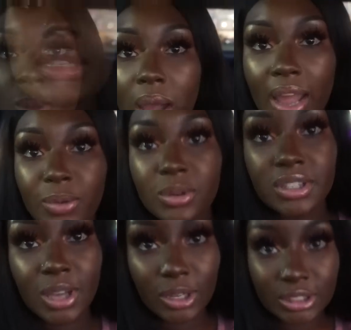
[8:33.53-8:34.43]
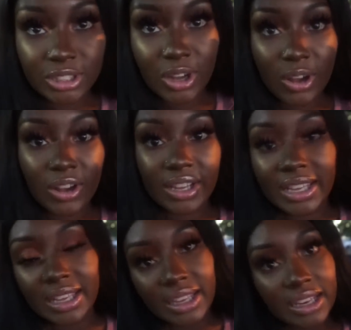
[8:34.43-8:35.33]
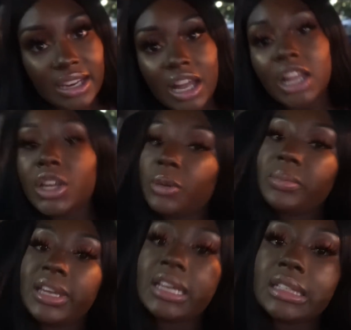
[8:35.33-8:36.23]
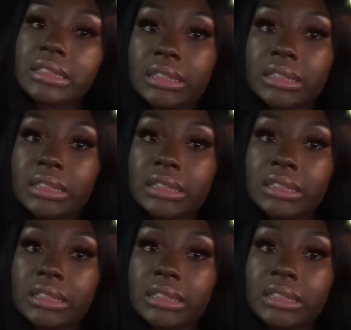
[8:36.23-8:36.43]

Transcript: So I will talk to y'all in a little bit.